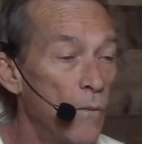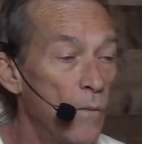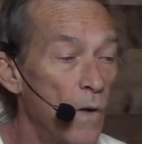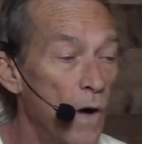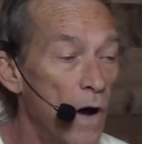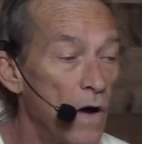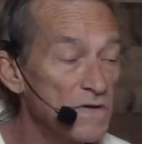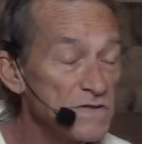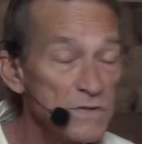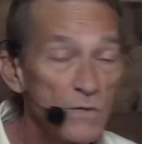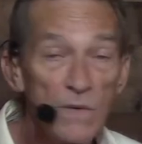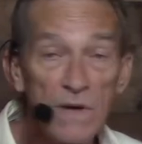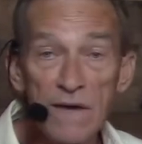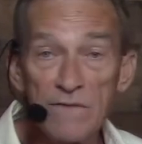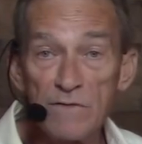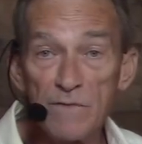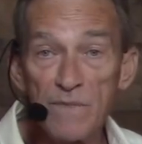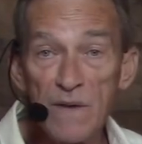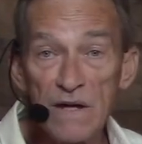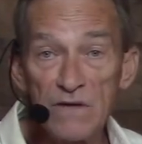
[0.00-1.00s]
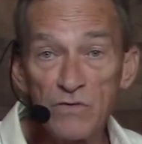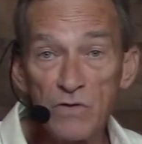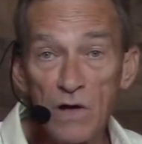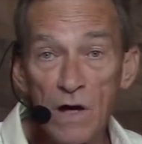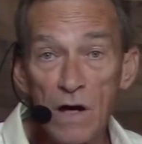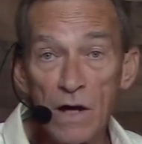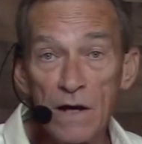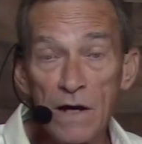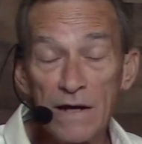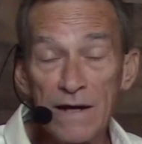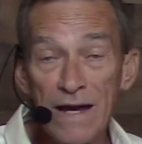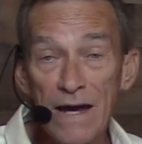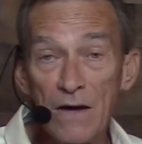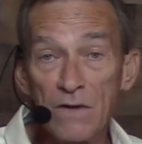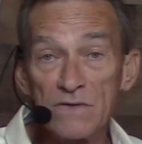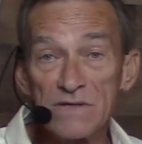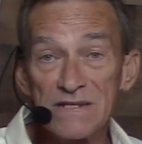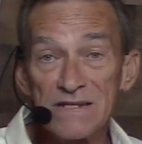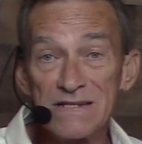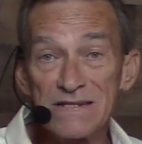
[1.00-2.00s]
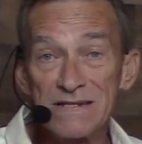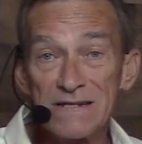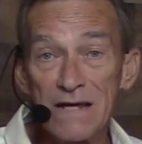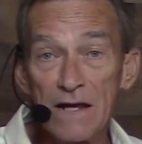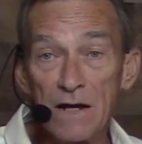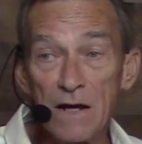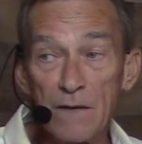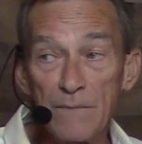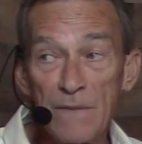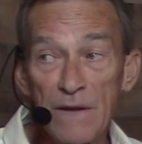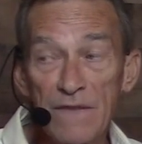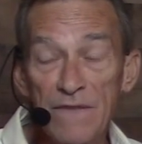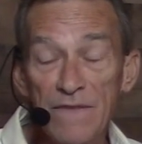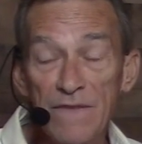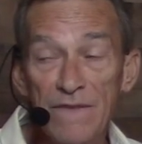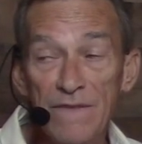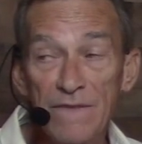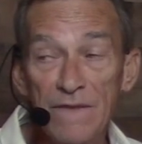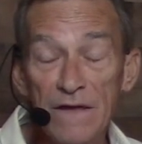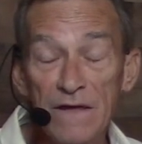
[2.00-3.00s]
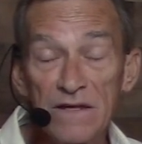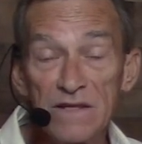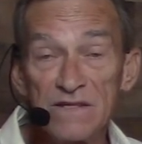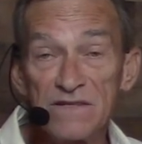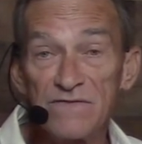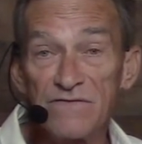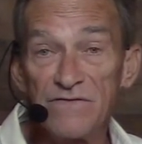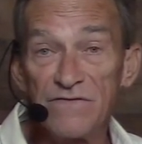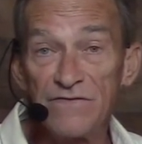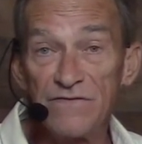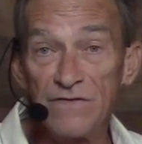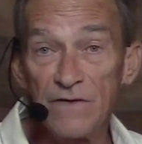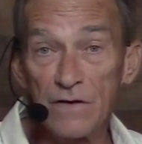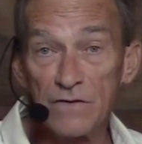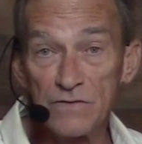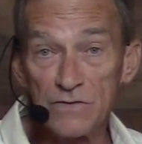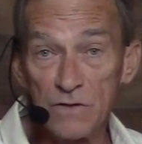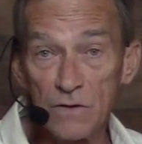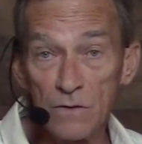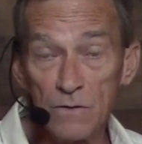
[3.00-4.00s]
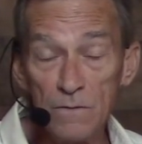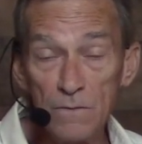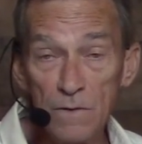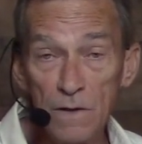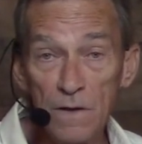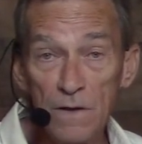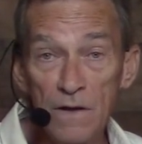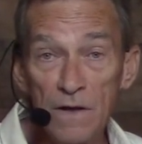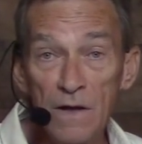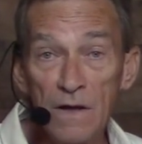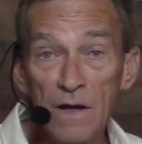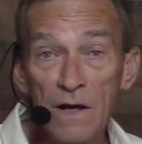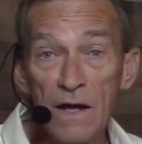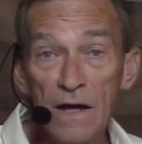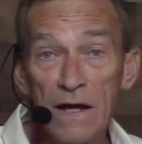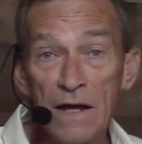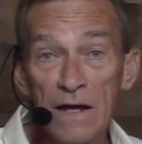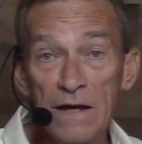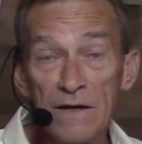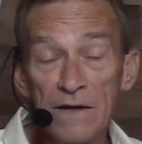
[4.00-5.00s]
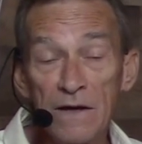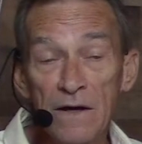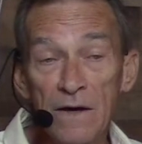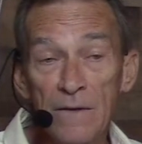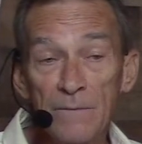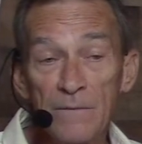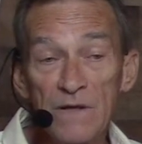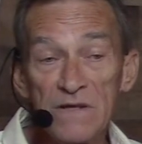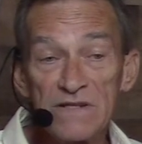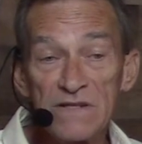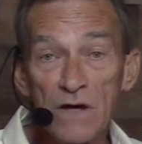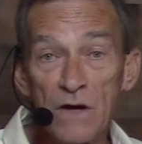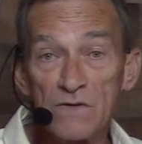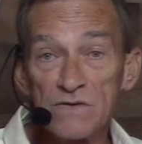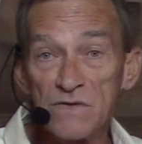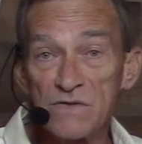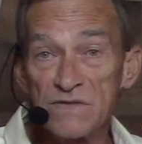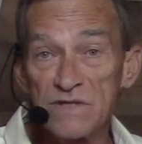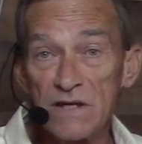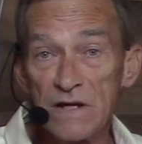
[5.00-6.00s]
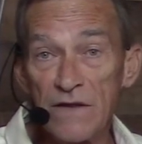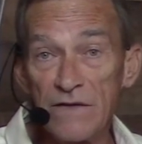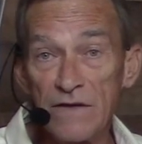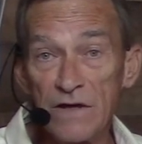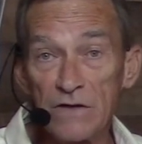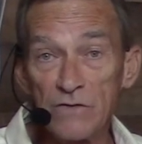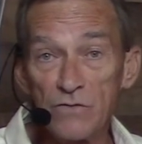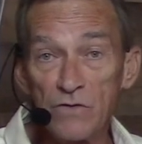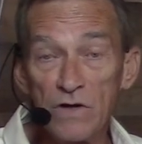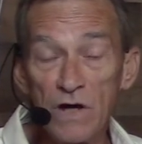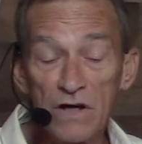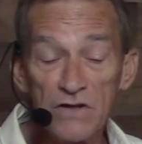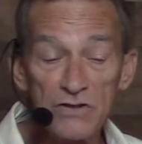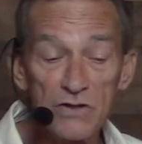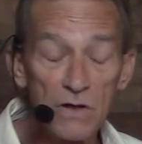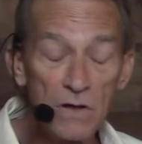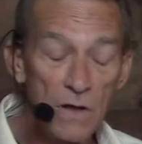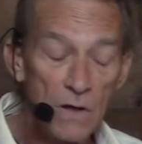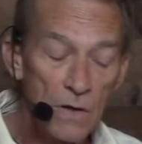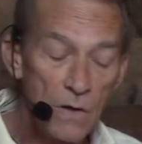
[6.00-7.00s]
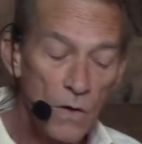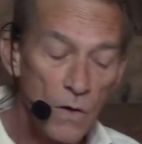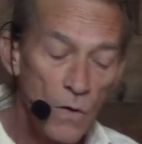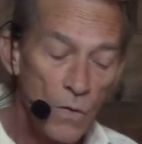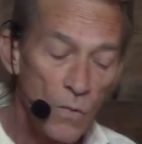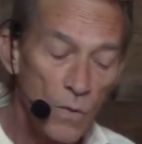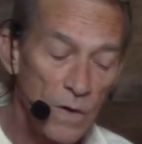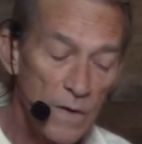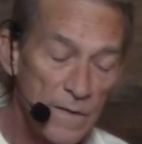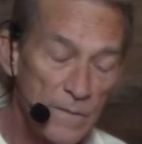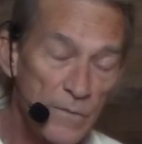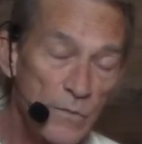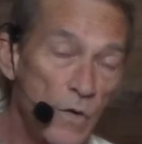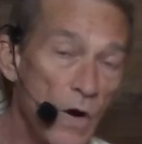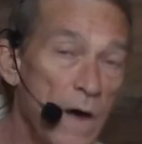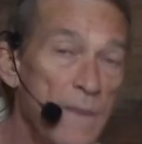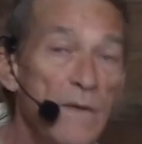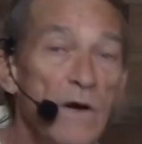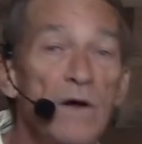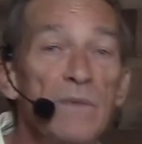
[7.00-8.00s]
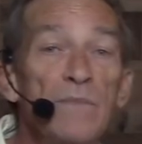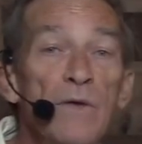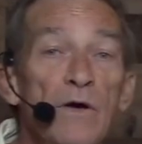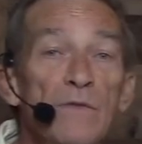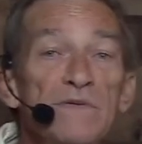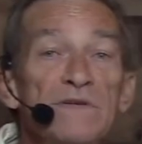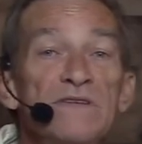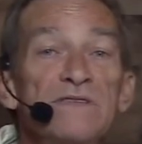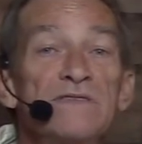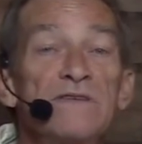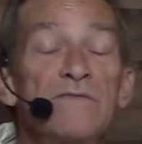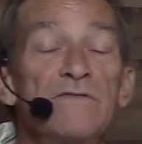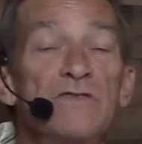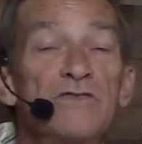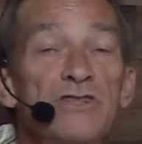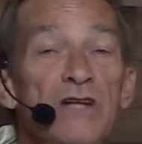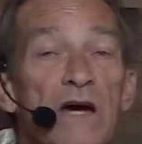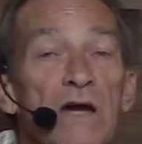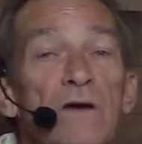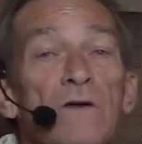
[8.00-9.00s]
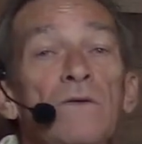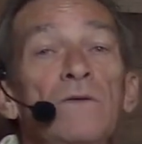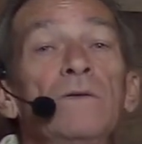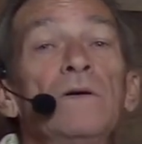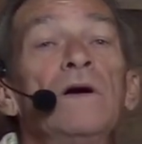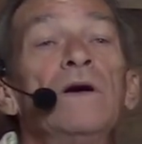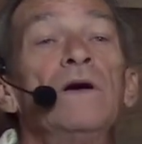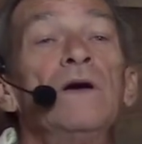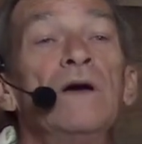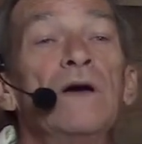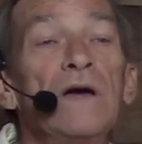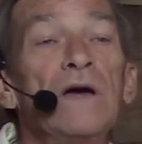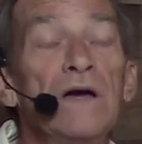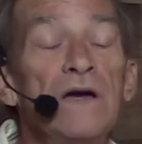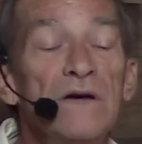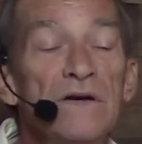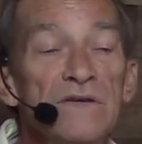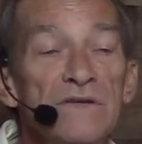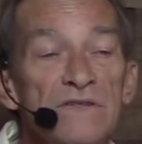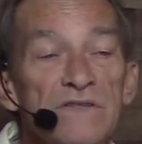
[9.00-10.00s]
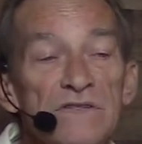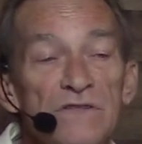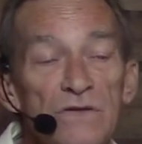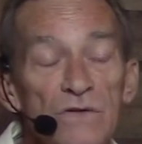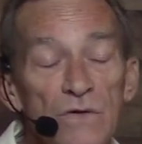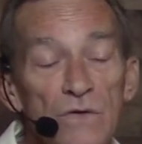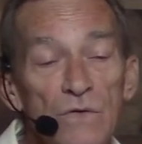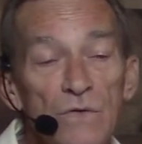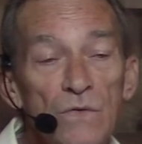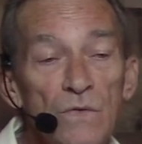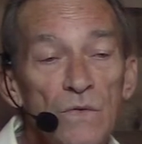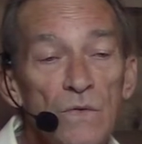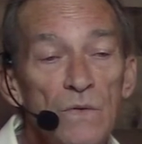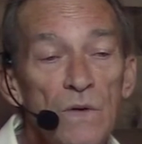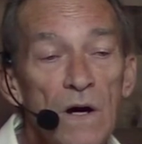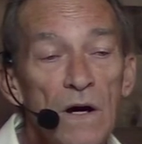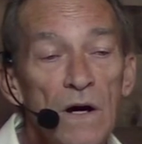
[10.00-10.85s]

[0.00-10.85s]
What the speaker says: Also, we have the Patreon account set up. I think it's functional. And as I also said in the introduction, one of the primary purposes of the channel is to